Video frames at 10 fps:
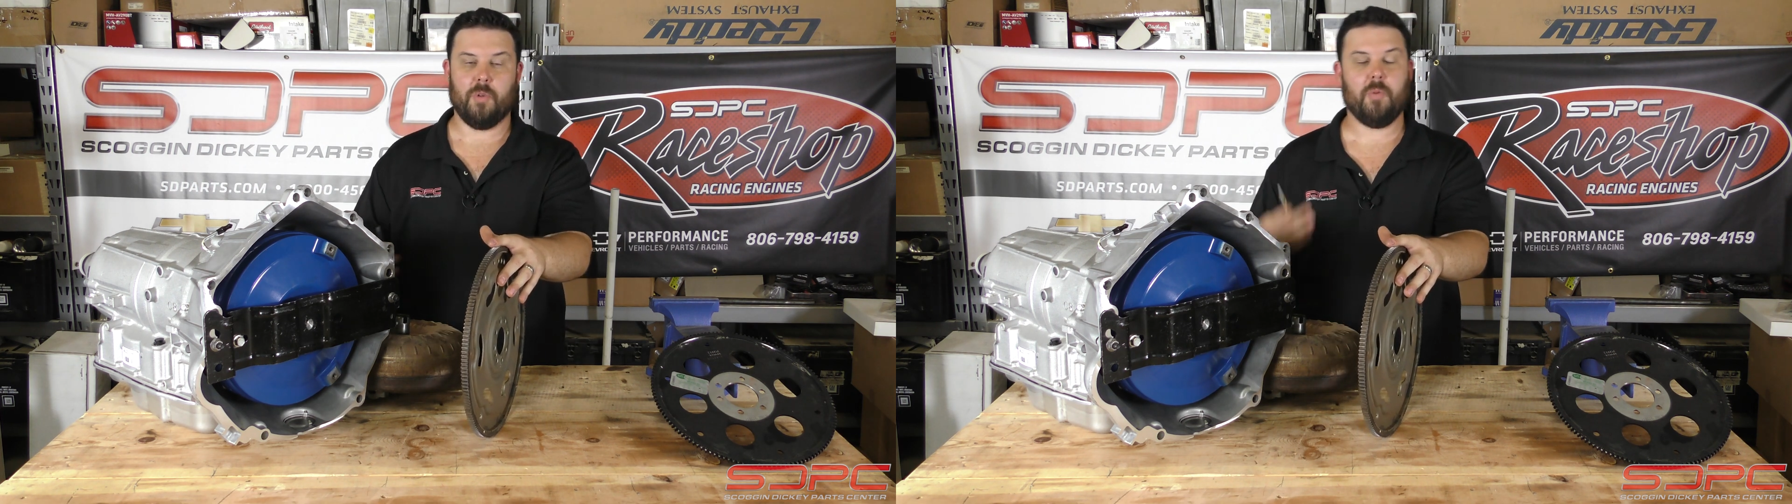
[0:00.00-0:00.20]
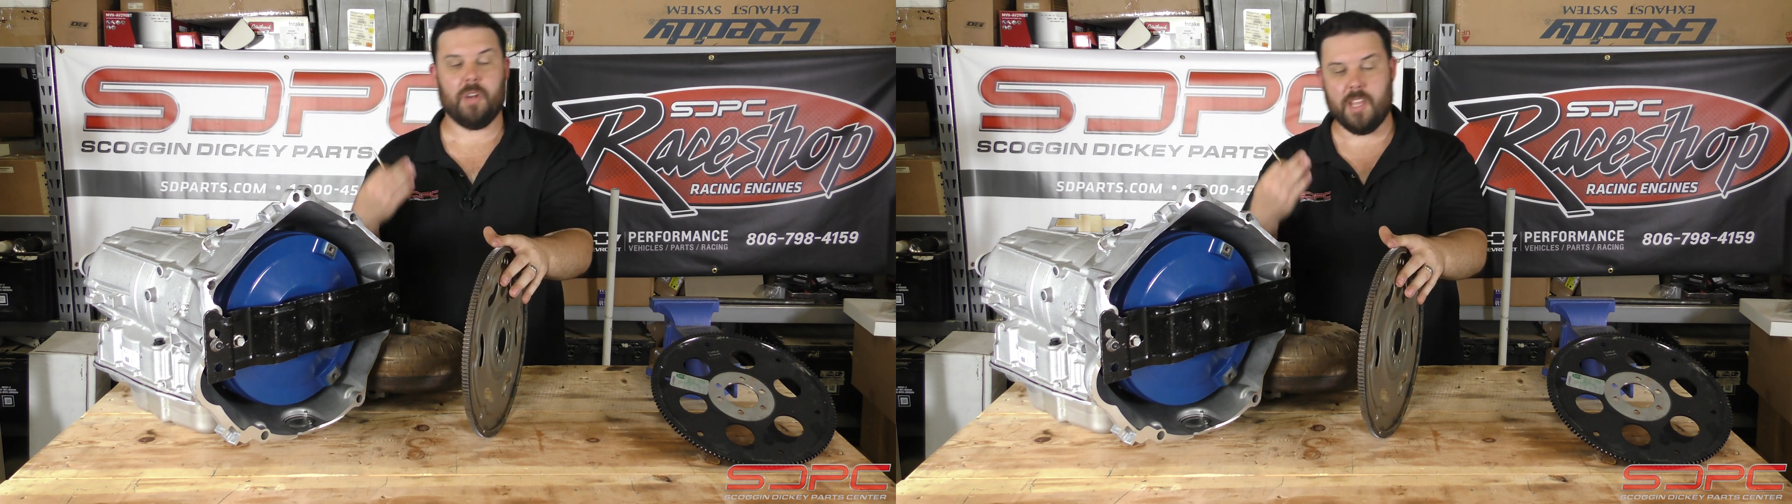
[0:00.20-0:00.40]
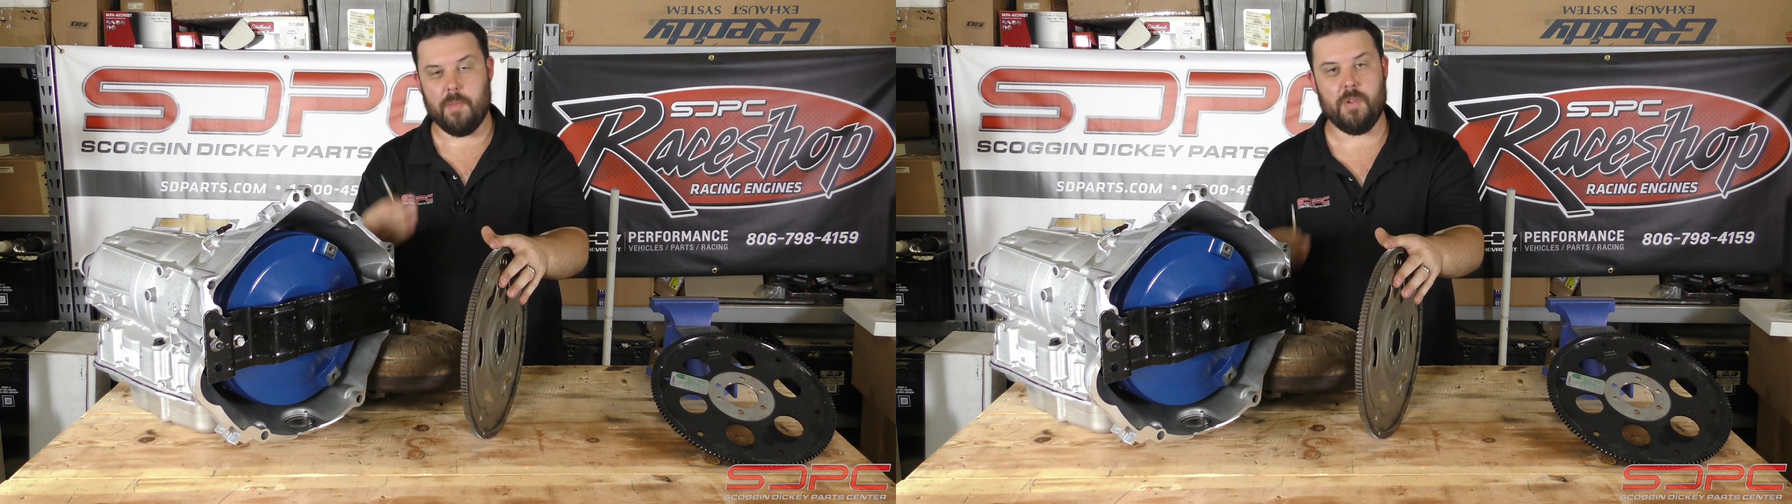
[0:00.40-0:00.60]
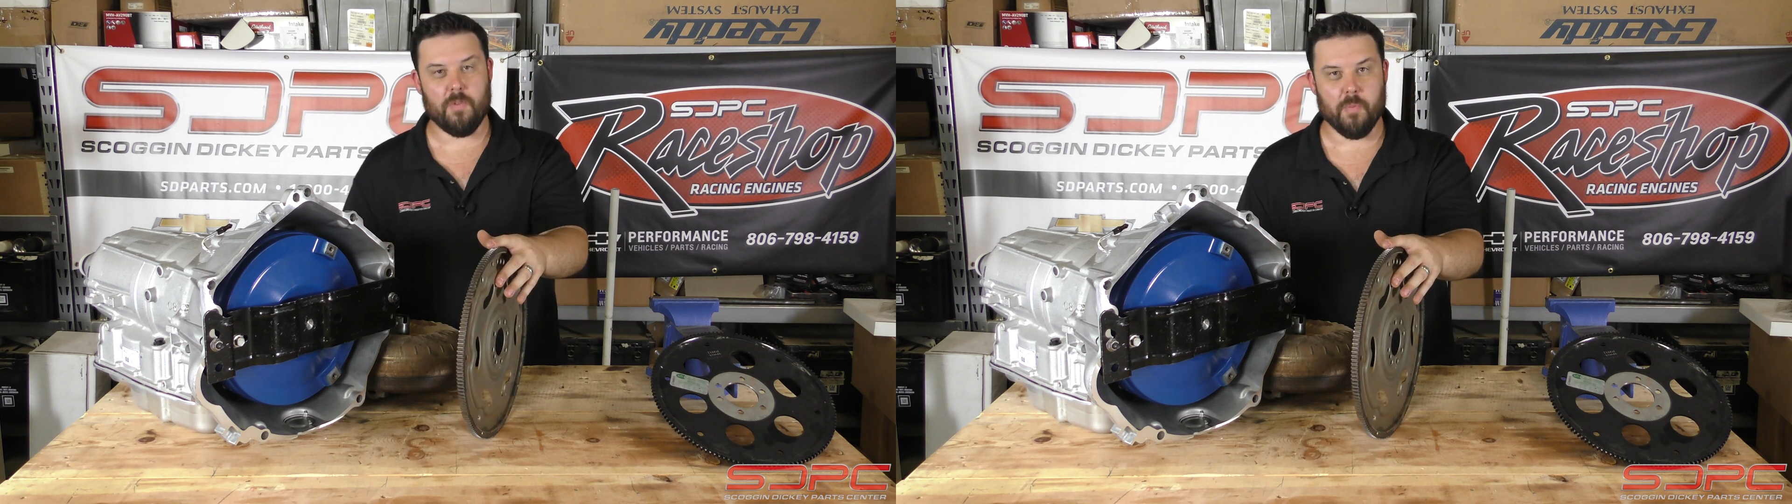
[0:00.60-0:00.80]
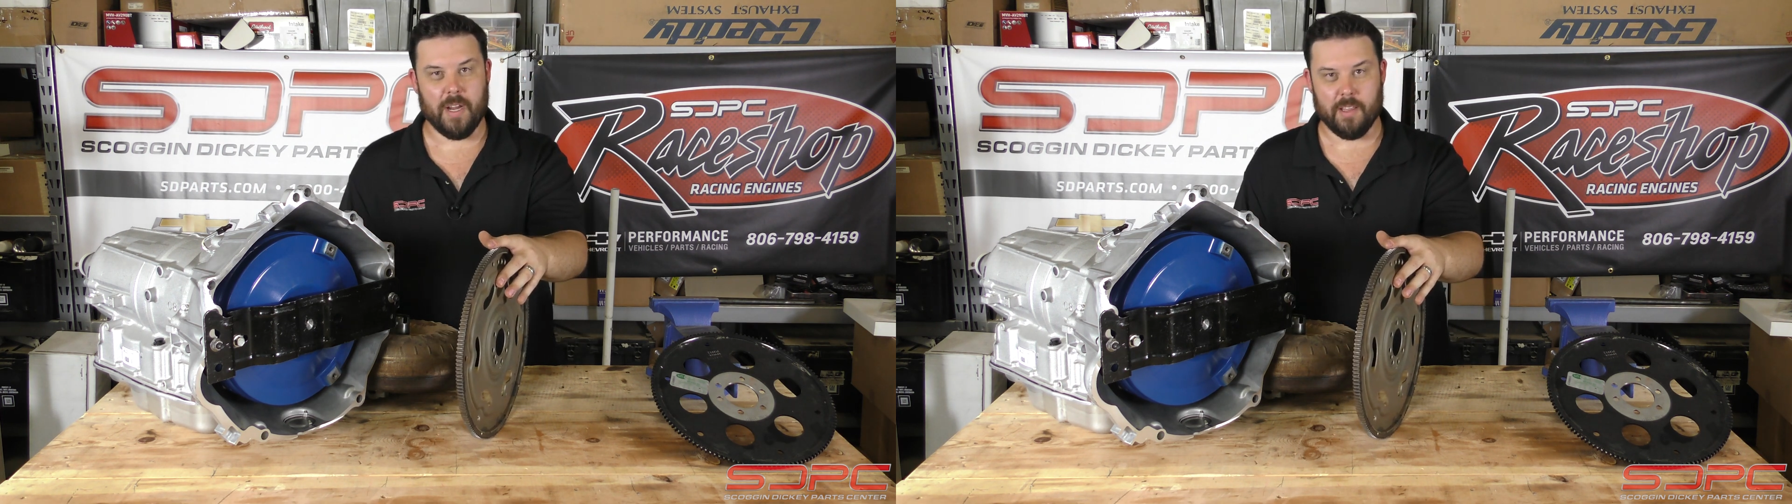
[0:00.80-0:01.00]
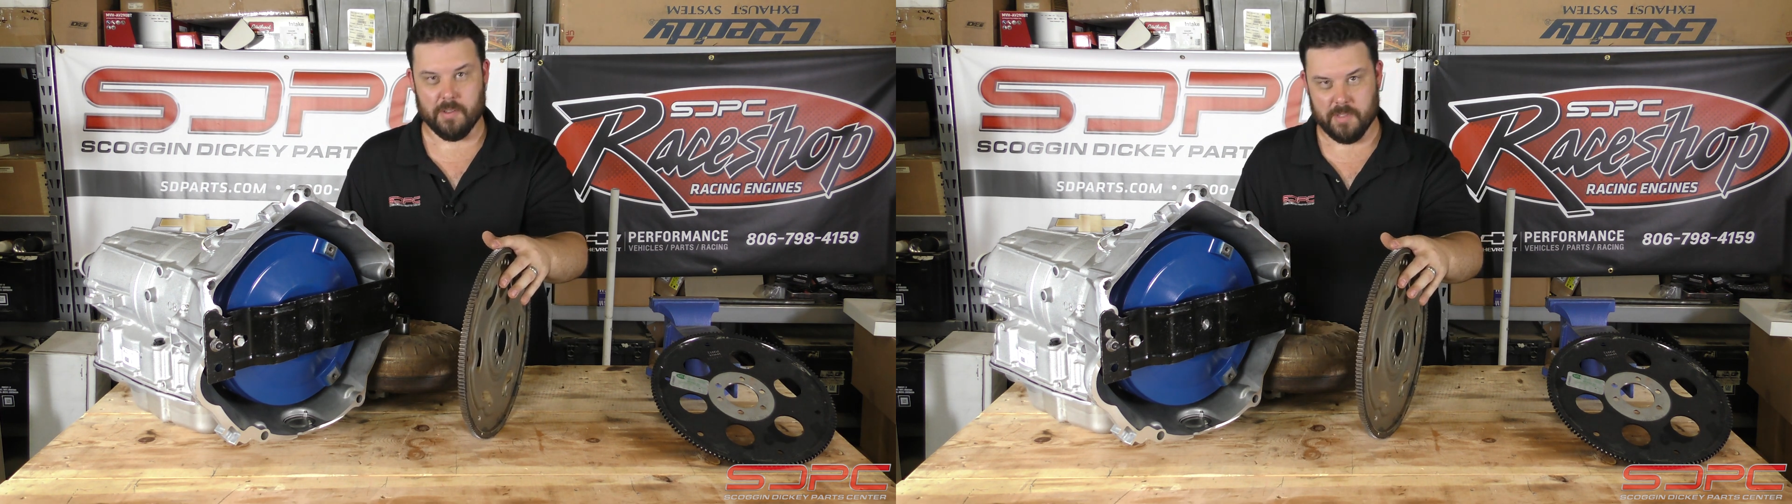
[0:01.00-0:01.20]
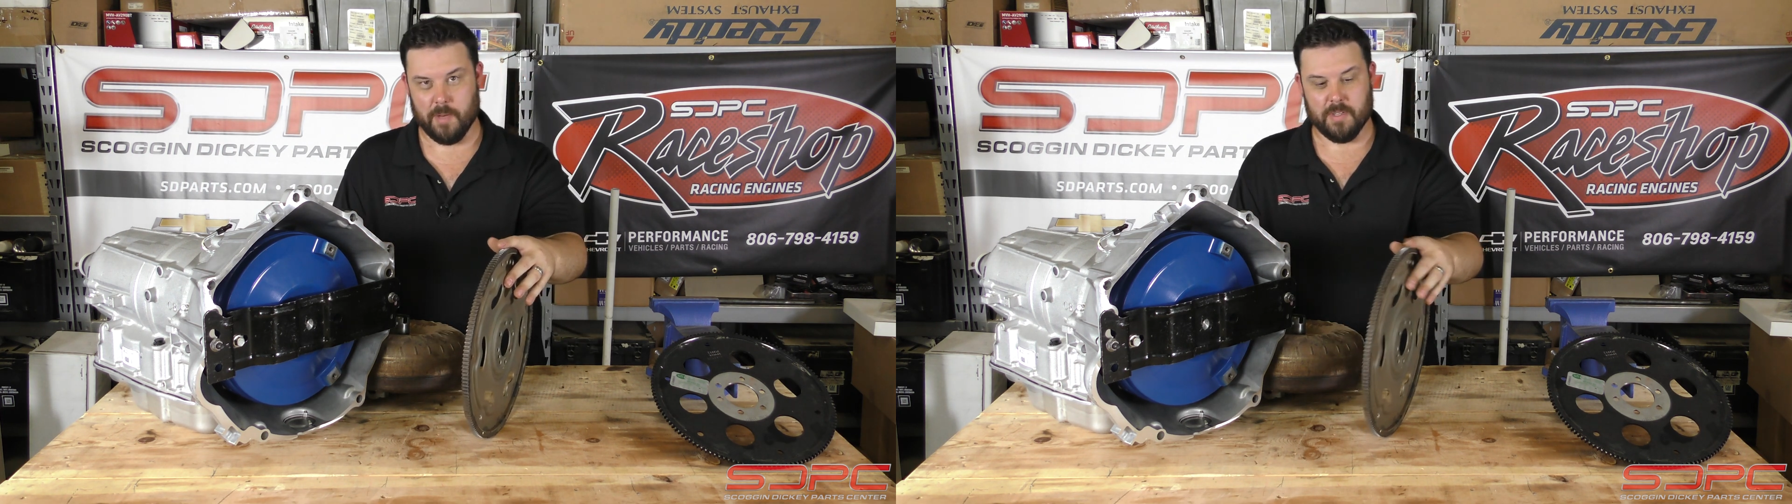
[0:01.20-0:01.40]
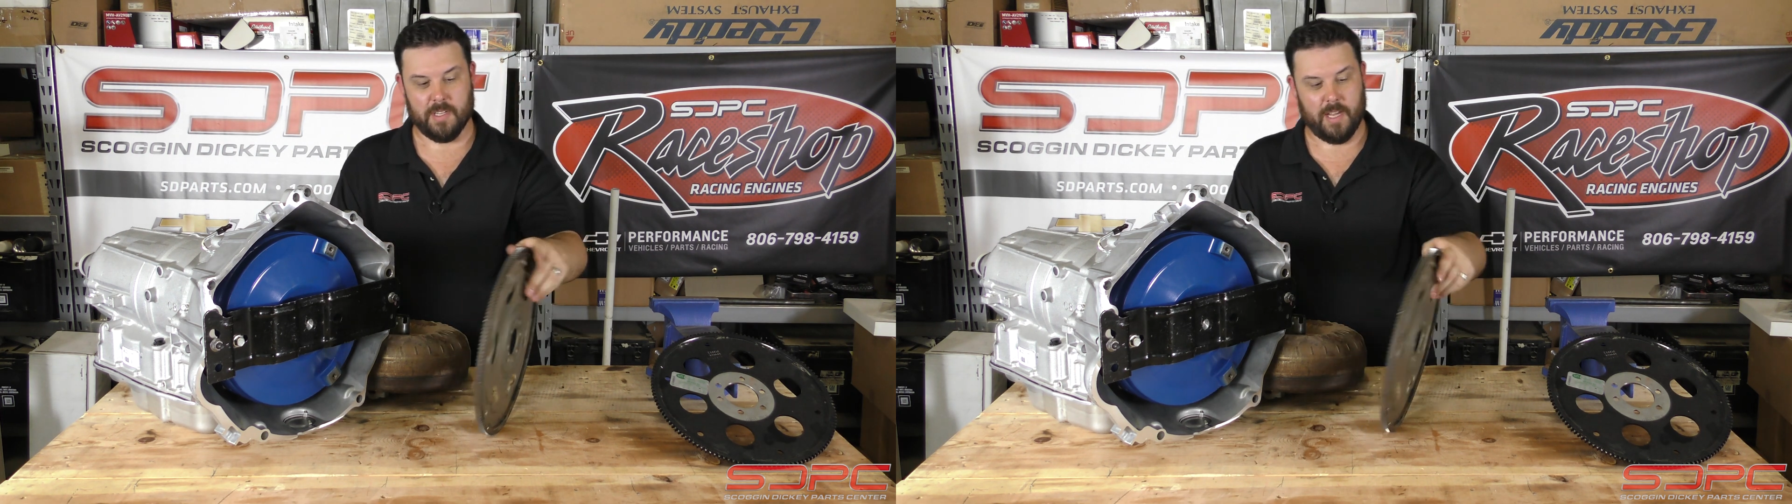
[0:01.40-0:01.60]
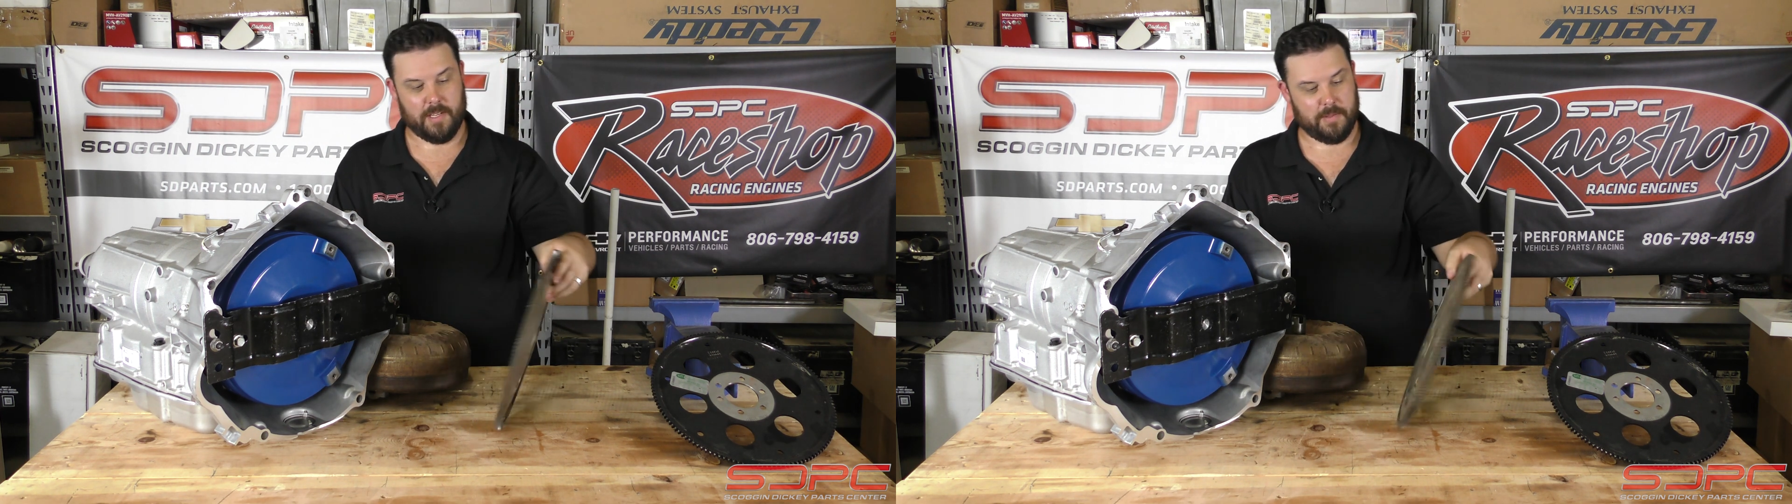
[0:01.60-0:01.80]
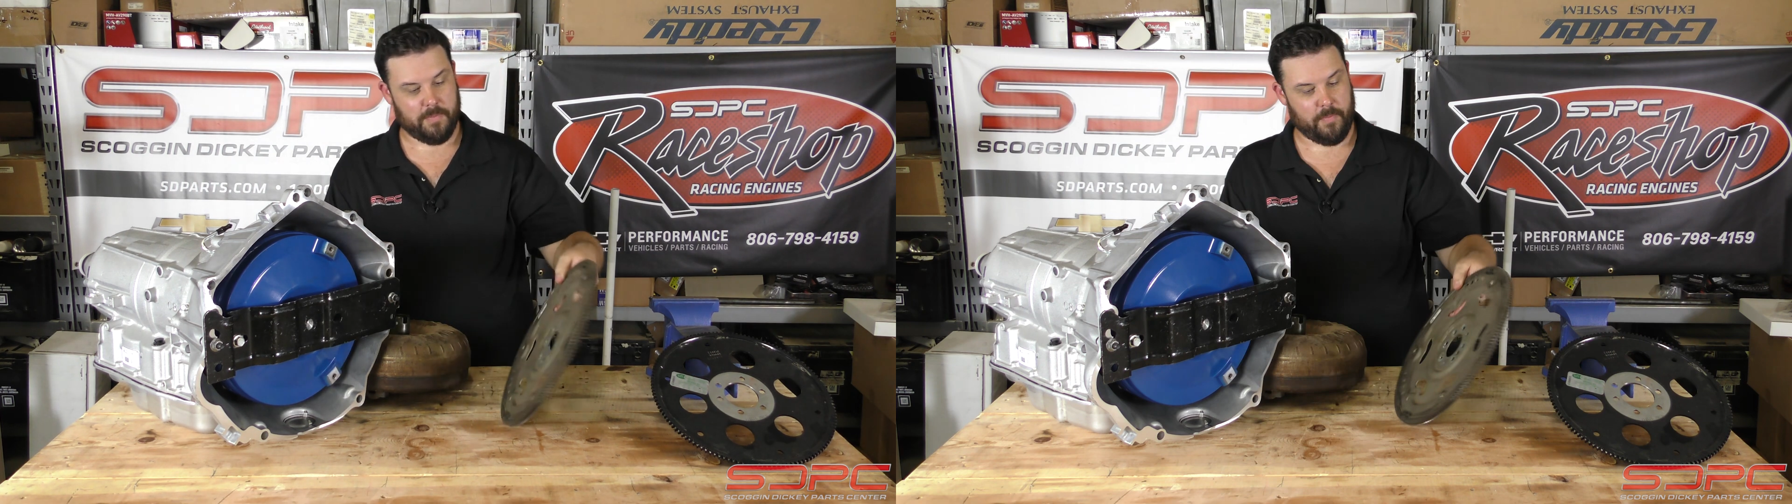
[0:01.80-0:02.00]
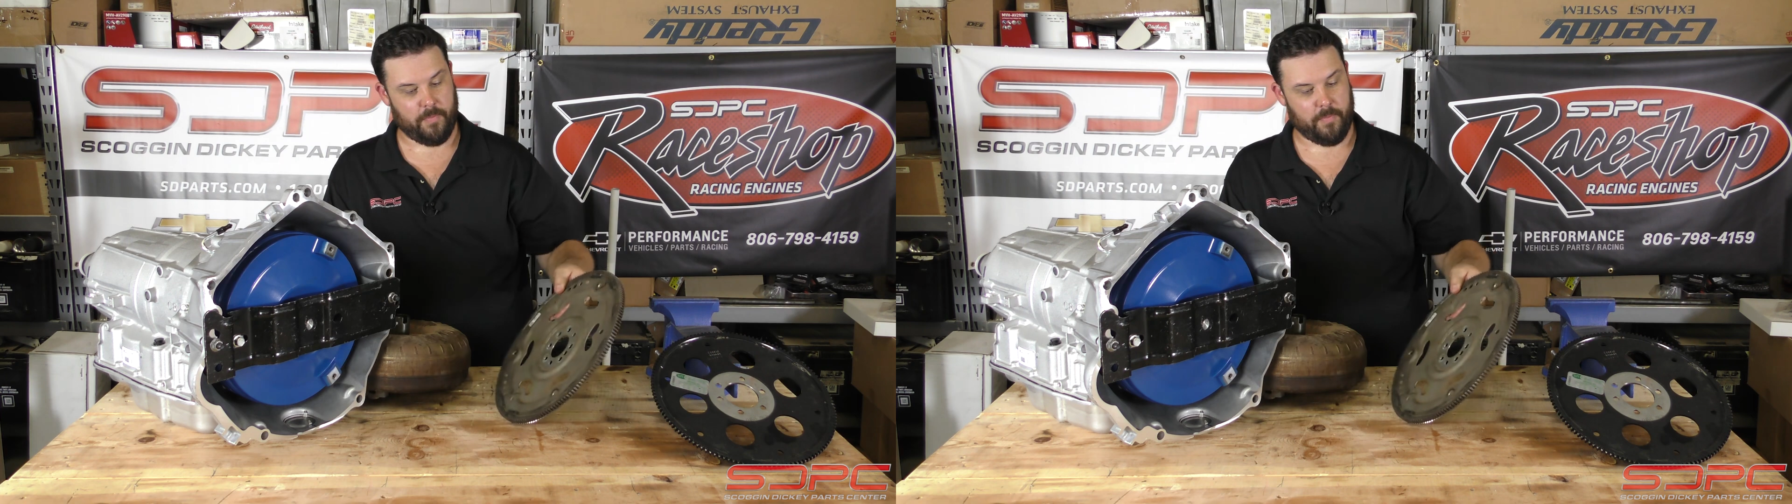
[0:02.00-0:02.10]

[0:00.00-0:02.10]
we want to keep you from making those same mistakes.